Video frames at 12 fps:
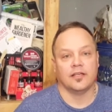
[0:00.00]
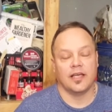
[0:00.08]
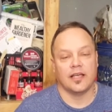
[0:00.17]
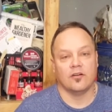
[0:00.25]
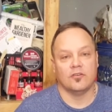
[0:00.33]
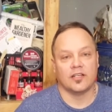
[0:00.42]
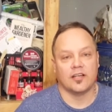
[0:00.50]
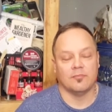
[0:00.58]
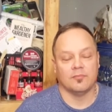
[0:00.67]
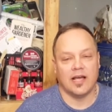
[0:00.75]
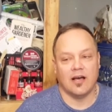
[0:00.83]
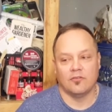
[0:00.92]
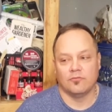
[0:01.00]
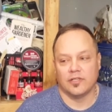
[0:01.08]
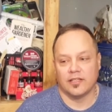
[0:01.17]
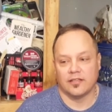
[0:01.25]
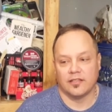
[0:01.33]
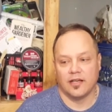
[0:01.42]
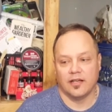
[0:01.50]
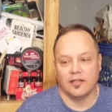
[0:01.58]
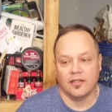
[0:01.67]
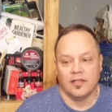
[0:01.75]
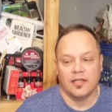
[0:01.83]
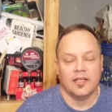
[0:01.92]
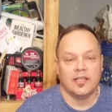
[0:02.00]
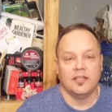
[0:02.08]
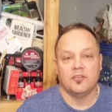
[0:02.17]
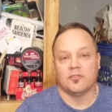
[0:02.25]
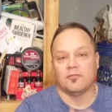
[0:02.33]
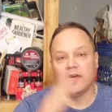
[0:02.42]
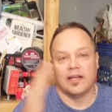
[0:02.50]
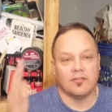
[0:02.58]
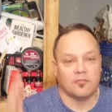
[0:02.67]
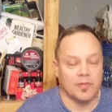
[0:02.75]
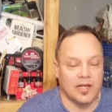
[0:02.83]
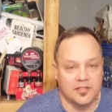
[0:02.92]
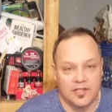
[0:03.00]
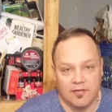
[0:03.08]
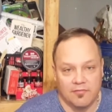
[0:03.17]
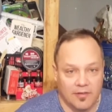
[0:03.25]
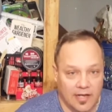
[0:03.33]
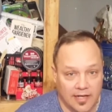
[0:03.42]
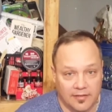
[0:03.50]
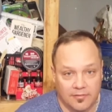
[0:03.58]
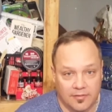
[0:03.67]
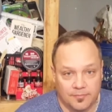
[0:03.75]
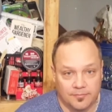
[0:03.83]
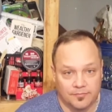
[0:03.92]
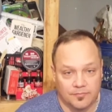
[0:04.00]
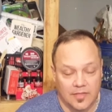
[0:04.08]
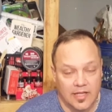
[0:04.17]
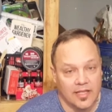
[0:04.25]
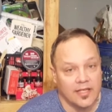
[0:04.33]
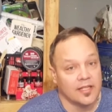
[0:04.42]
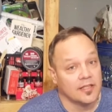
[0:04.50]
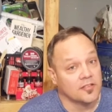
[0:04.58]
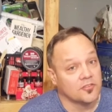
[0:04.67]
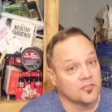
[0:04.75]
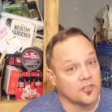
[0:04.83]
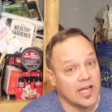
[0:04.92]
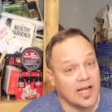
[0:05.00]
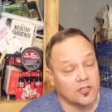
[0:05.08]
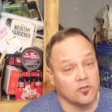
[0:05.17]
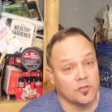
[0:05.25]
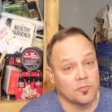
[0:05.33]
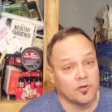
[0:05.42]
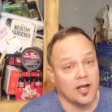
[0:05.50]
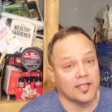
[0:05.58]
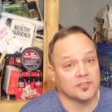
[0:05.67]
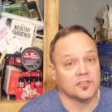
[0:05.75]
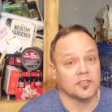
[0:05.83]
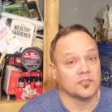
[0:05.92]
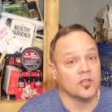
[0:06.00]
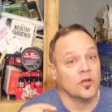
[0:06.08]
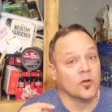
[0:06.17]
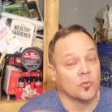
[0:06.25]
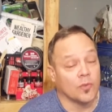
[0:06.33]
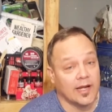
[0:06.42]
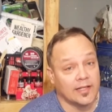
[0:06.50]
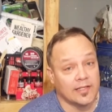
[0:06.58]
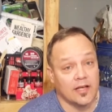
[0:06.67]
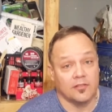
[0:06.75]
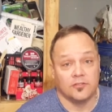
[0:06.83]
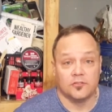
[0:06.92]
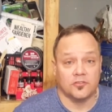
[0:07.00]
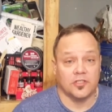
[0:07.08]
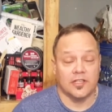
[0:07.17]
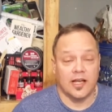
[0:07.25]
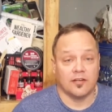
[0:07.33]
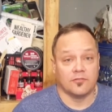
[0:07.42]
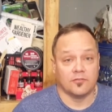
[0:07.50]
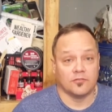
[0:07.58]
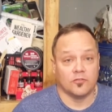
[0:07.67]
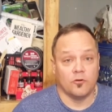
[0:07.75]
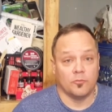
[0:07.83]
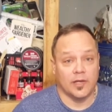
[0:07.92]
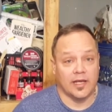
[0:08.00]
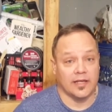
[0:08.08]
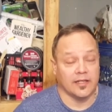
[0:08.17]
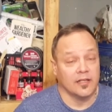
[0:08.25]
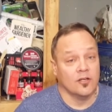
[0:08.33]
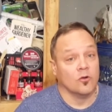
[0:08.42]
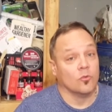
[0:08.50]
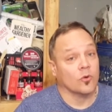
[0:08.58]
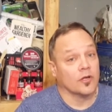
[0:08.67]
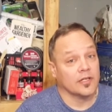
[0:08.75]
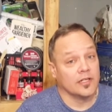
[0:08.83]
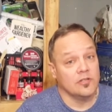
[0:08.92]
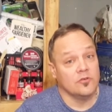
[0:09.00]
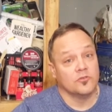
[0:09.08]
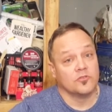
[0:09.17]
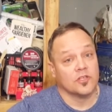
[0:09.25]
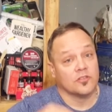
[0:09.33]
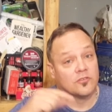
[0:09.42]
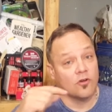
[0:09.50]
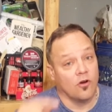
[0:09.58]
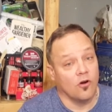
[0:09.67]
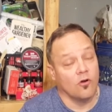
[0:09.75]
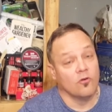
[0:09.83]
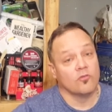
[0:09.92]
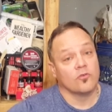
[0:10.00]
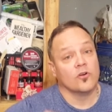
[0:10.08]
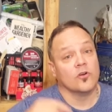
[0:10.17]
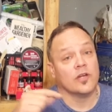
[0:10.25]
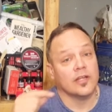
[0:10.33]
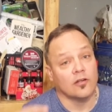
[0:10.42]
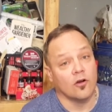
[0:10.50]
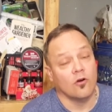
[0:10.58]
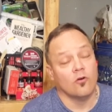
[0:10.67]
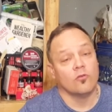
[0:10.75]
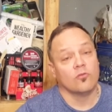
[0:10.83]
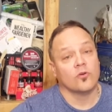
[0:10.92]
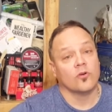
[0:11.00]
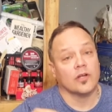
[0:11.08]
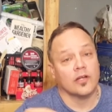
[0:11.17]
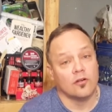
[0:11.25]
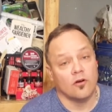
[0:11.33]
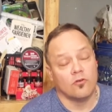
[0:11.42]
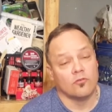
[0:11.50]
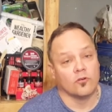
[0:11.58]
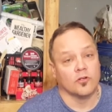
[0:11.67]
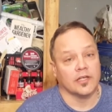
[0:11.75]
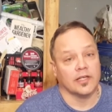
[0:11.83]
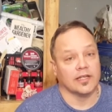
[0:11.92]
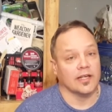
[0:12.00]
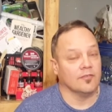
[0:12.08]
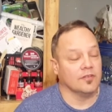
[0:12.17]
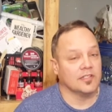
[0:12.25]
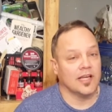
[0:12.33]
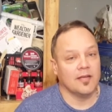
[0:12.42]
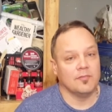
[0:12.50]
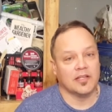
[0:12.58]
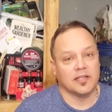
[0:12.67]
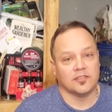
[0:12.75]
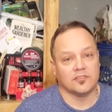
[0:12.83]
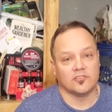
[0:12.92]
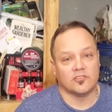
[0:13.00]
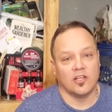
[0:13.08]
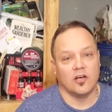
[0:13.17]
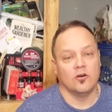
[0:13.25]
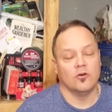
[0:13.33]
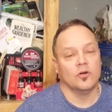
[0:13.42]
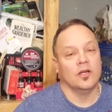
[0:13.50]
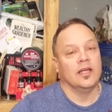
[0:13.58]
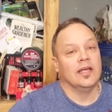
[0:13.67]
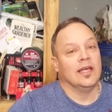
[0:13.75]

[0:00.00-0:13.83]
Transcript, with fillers: and only come down with uh, you can find information on five. This is an ongoing process. Write it down in your stenographer's notepad. We're going to use this over and over and over again. Every time it gets slow